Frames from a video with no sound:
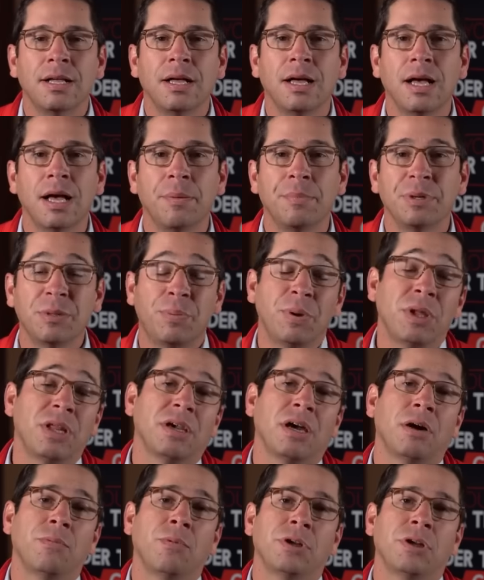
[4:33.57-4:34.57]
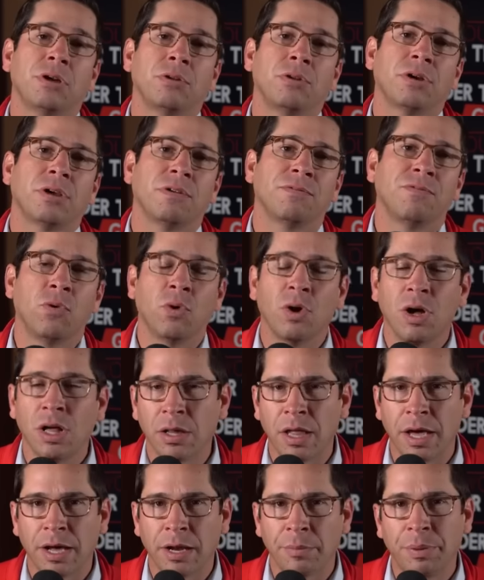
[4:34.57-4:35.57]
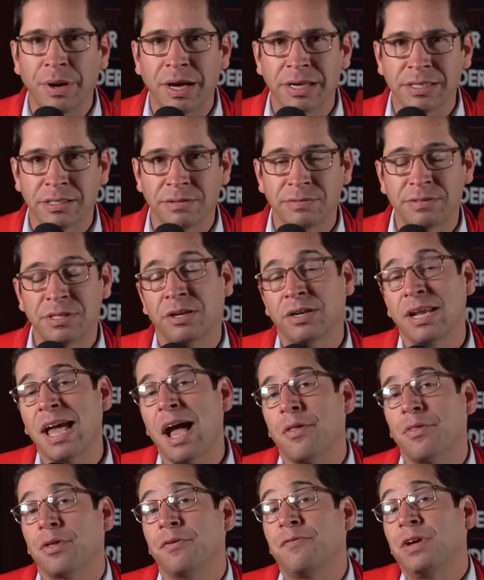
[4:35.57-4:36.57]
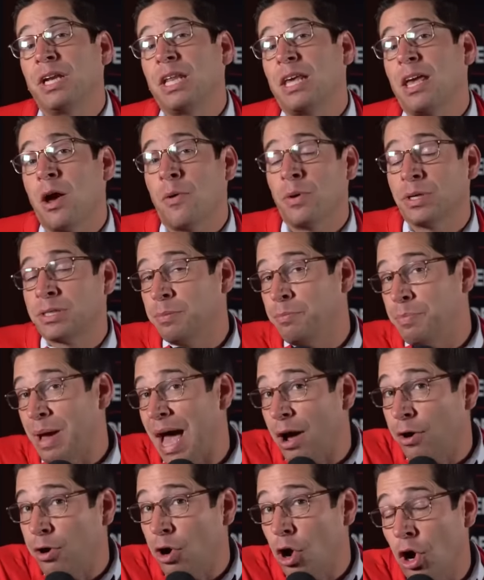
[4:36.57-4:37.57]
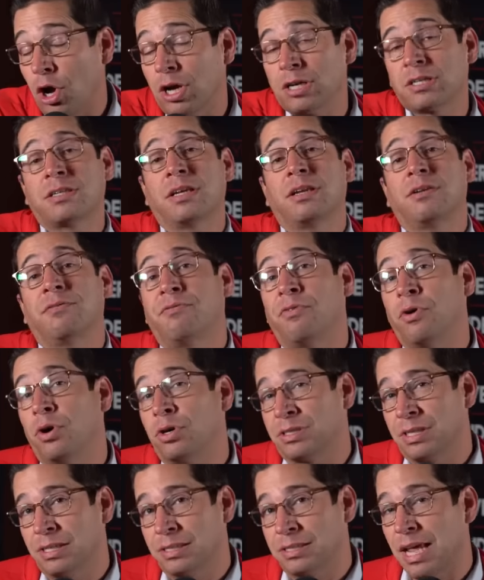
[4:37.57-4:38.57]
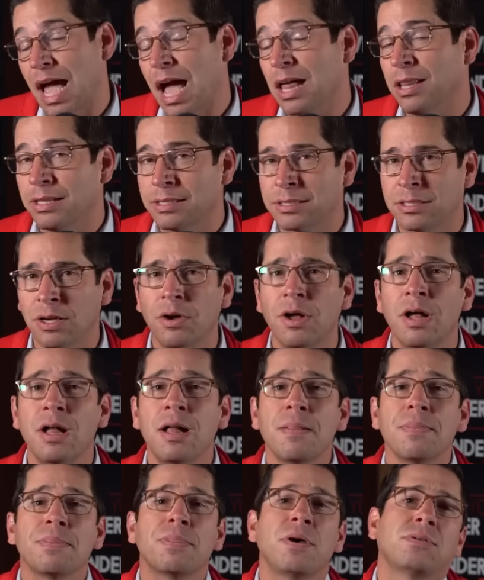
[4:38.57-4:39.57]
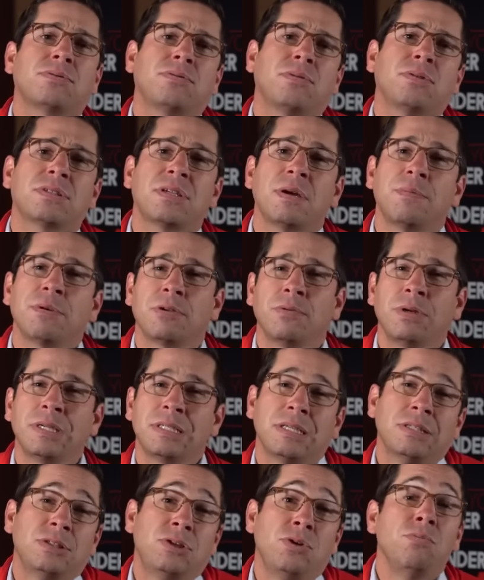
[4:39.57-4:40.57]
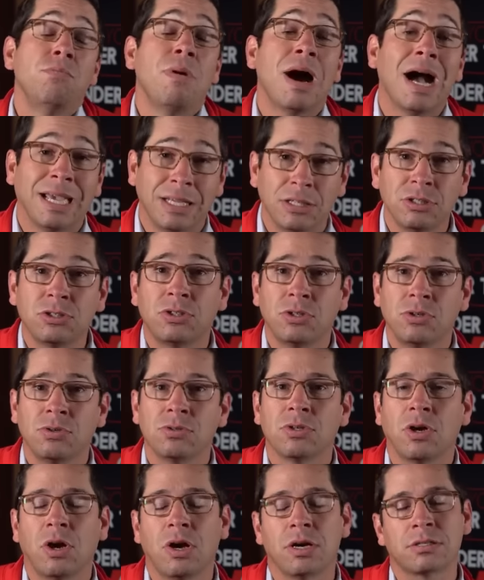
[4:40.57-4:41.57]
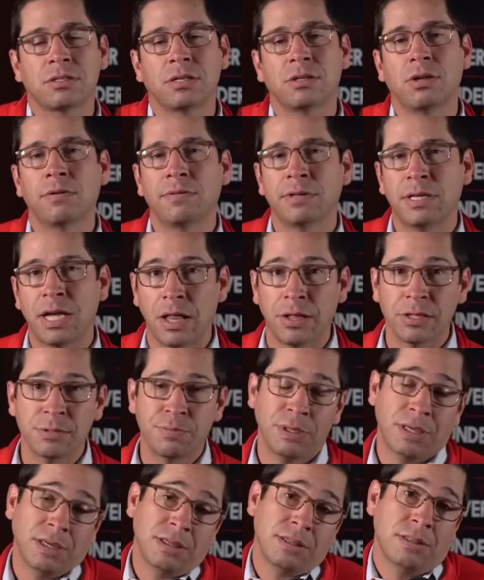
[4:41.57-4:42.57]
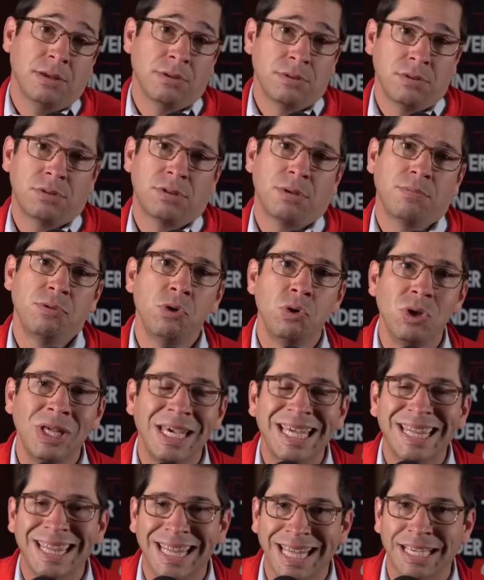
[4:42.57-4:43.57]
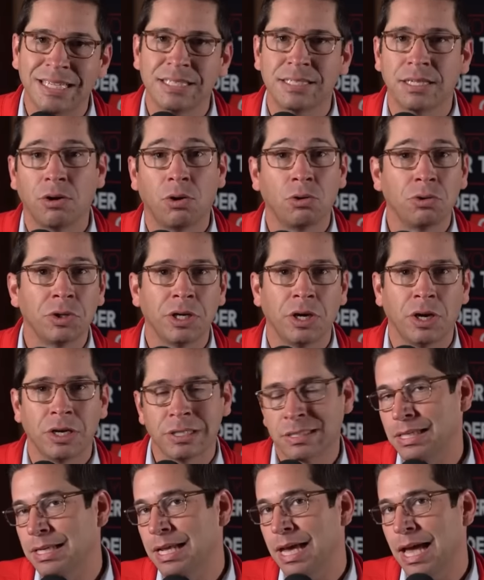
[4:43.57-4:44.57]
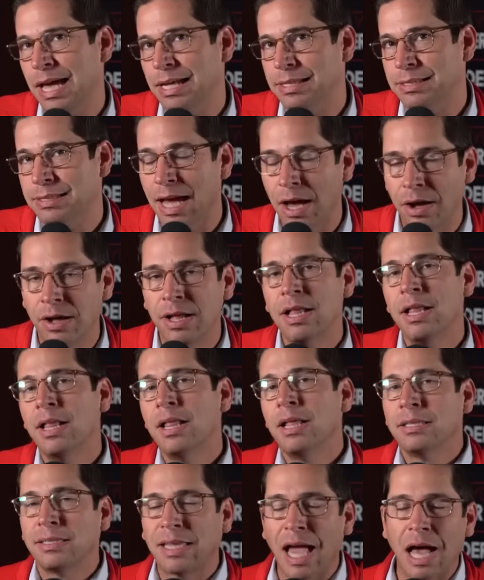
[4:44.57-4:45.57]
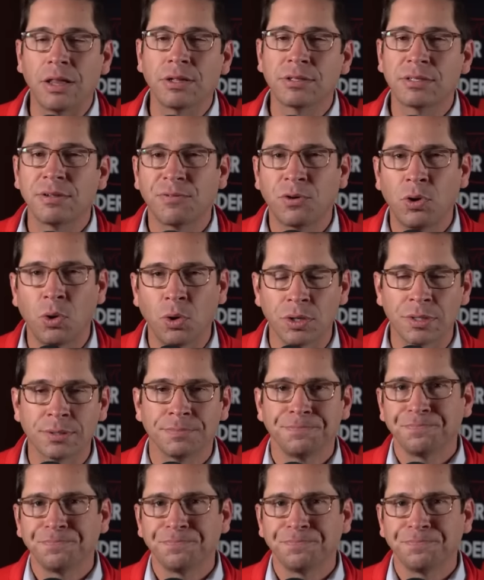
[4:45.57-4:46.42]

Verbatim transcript: But depending on what you're looking for, a lot of positives there. Now, the video is about Austin versus Dallas. So those are some of the reasons you might choose Austin over Dallas, because those are some unique things that only Austin has. Now, Dallas, of course,